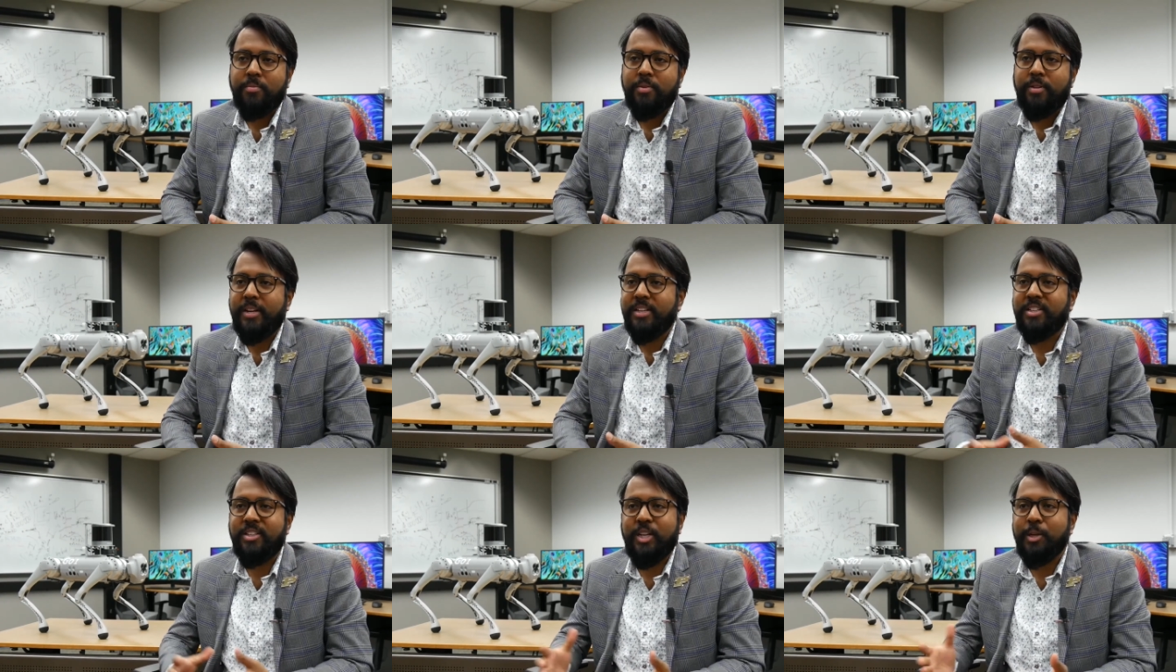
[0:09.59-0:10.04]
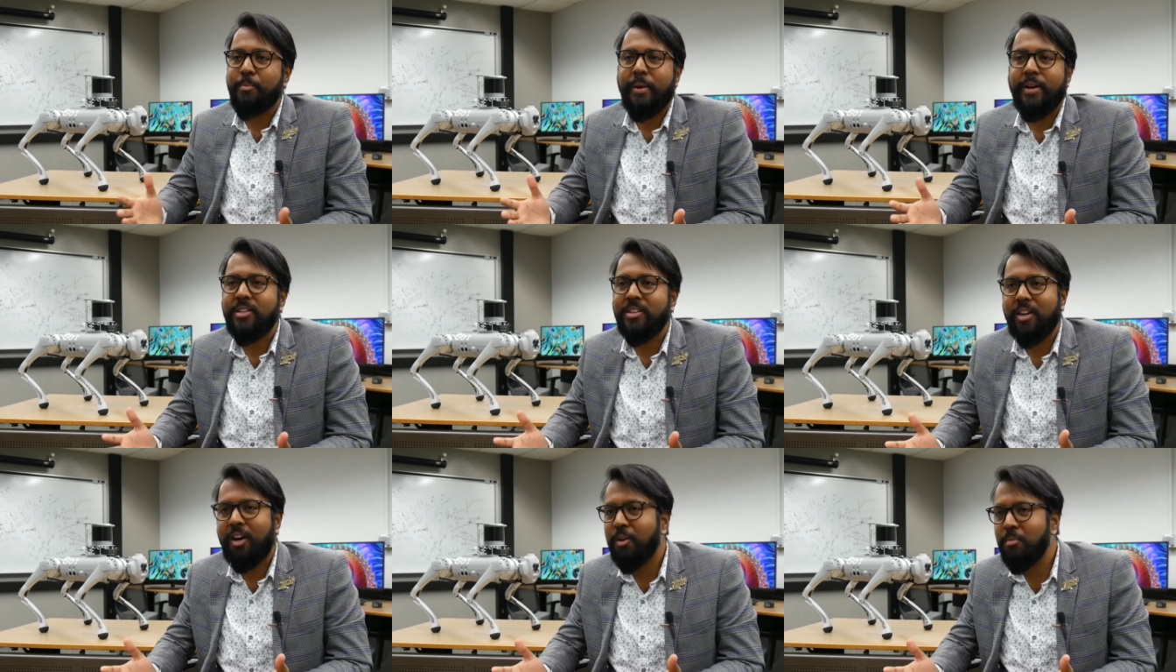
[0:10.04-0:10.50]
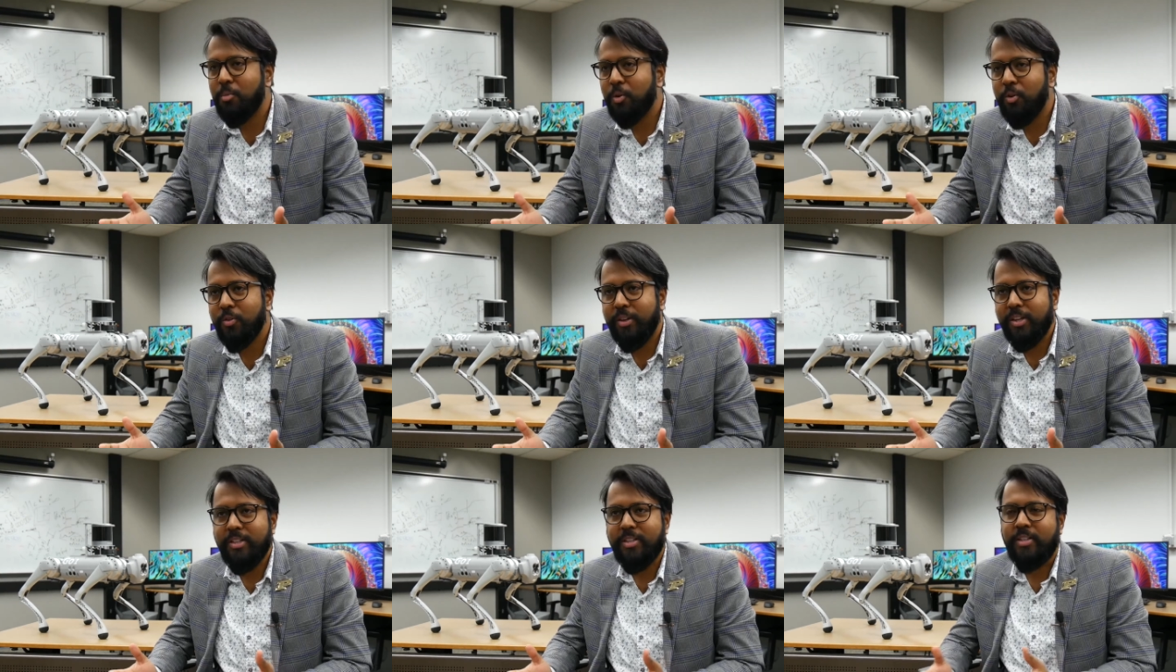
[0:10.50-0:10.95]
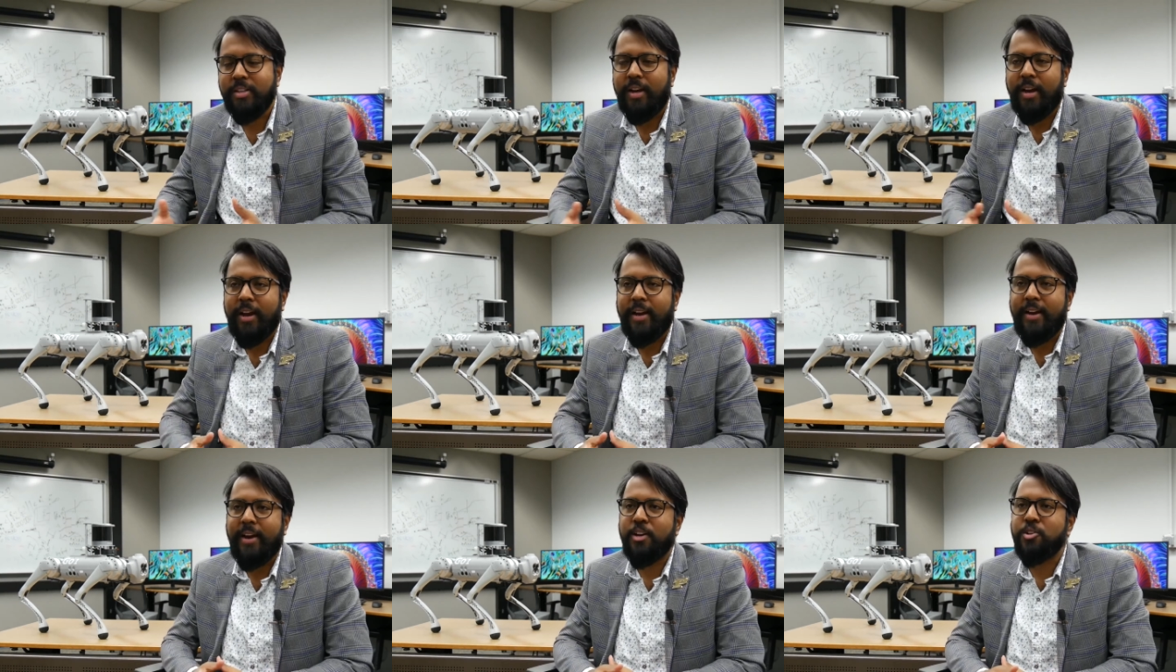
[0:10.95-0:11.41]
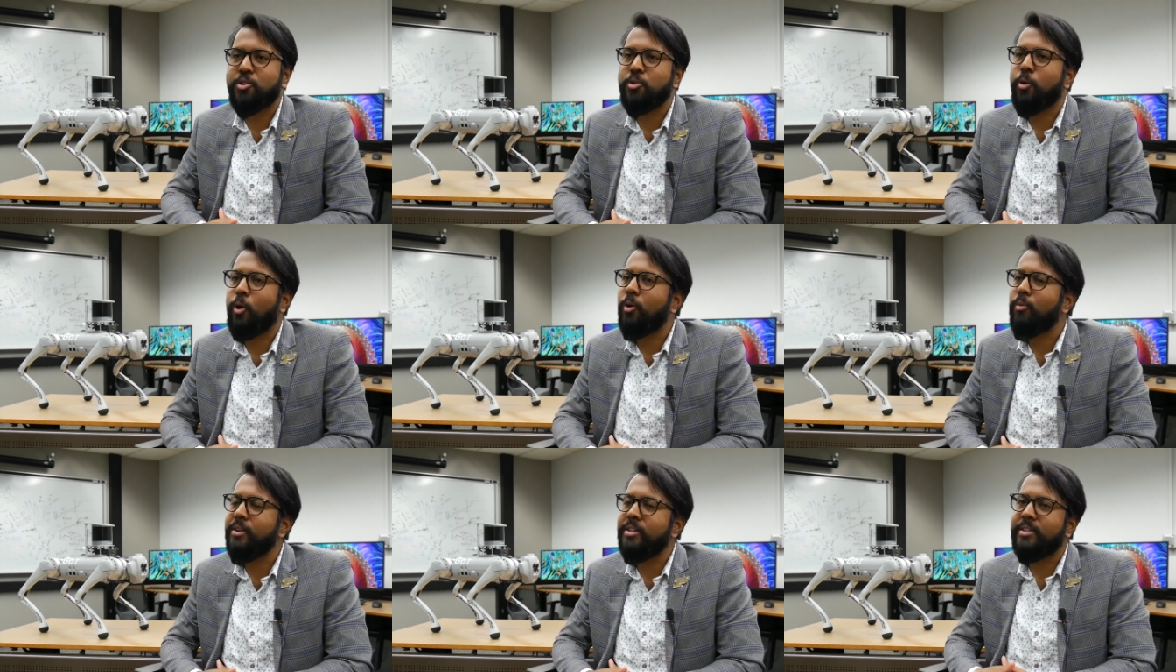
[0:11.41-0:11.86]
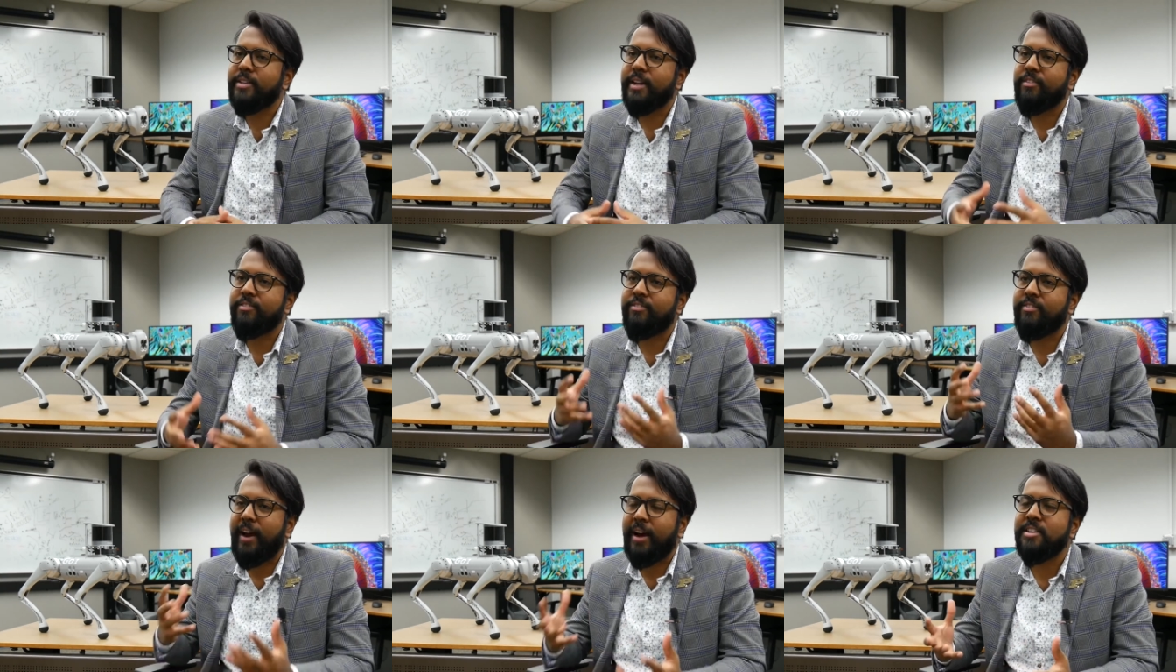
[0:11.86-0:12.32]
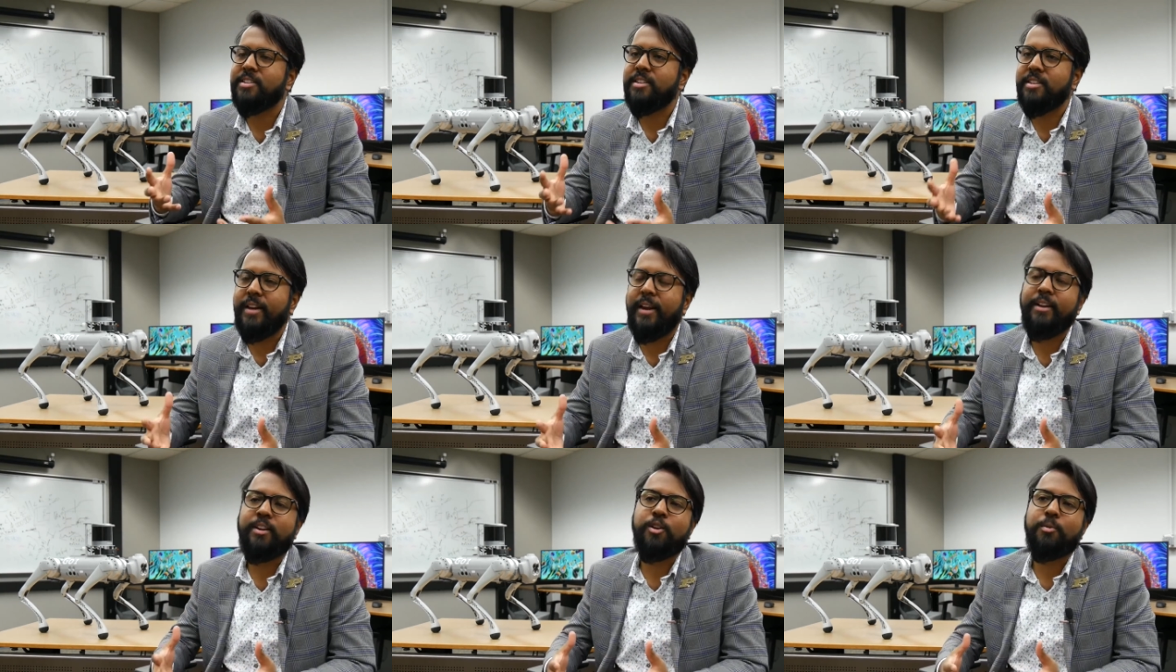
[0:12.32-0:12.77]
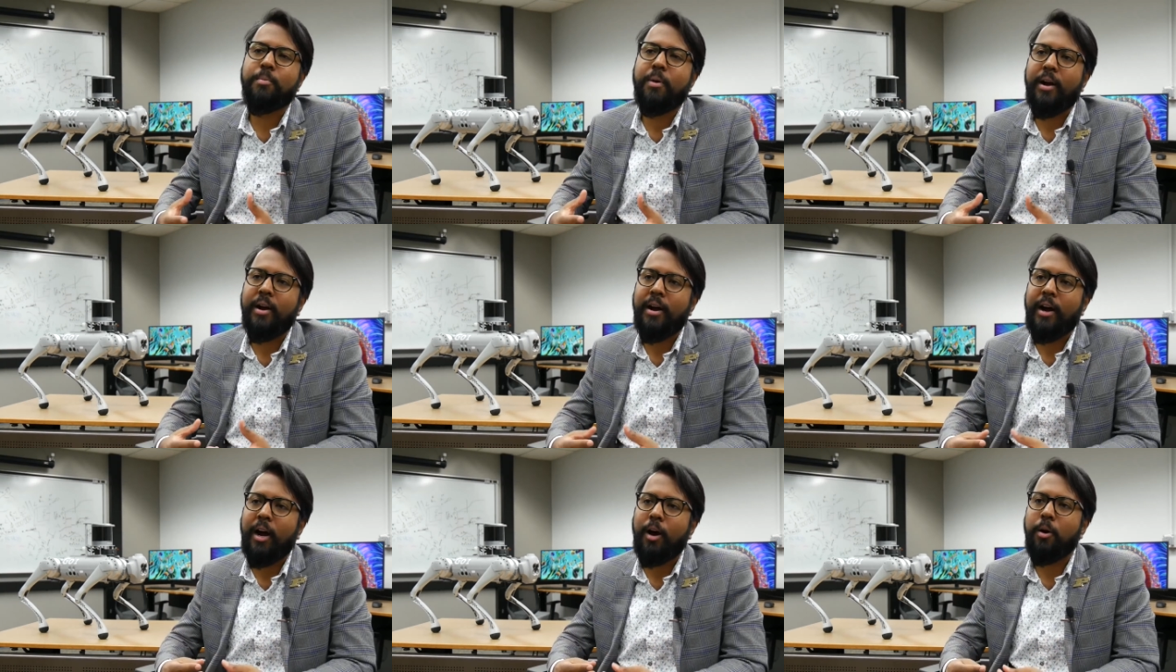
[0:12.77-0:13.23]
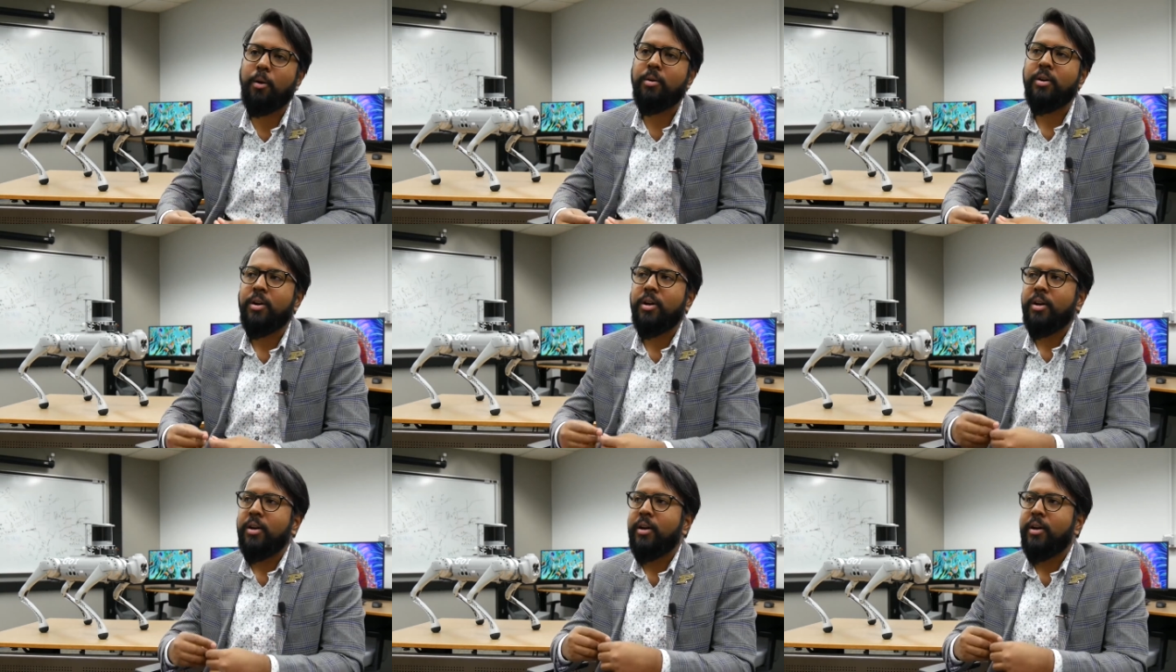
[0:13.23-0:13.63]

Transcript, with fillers: Disney Pixar movies, and I used to always get fascinated by how